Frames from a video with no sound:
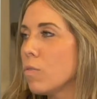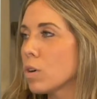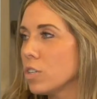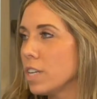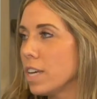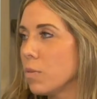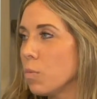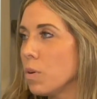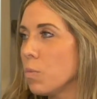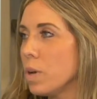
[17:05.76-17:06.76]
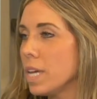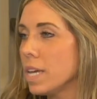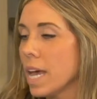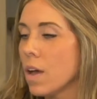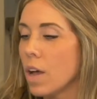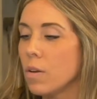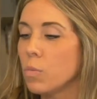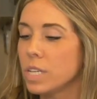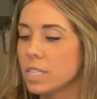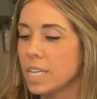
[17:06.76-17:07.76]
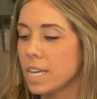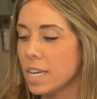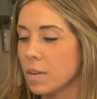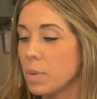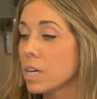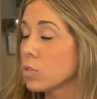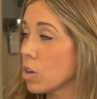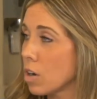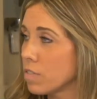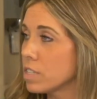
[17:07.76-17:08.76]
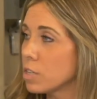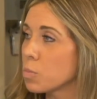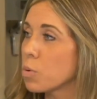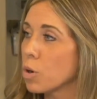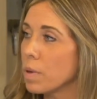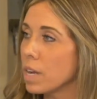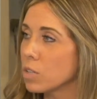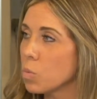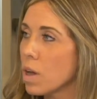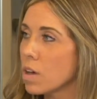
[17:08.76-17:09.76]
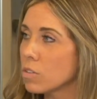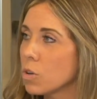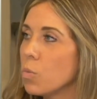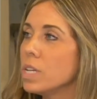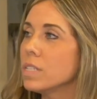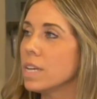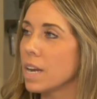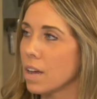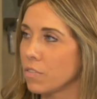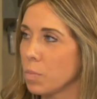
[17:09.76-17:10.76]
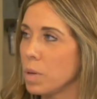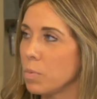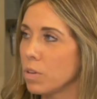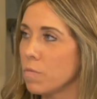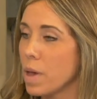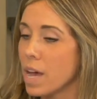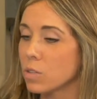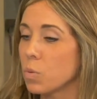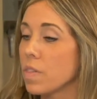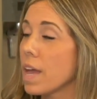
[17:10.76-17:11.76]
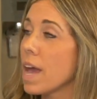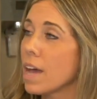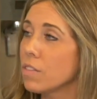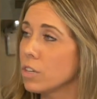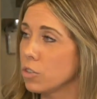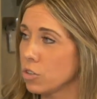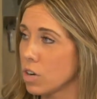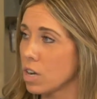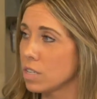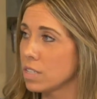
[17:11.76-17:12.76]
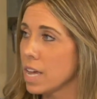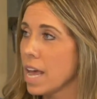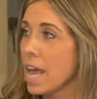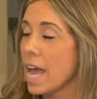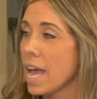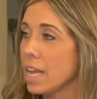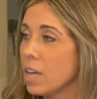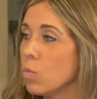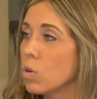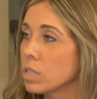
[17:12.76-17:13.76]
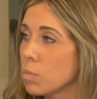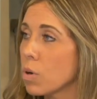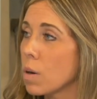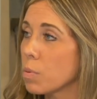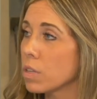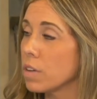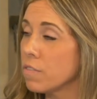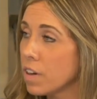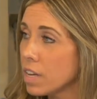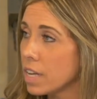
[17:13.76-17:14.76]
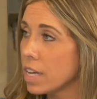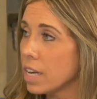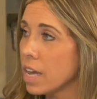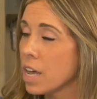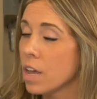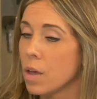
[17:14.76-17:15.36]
unfortunate when we and we see it because our office does probate as well. Uh-huh. So we see it after people have passed where they uh-huh. had this trust and it wasn't properly funded.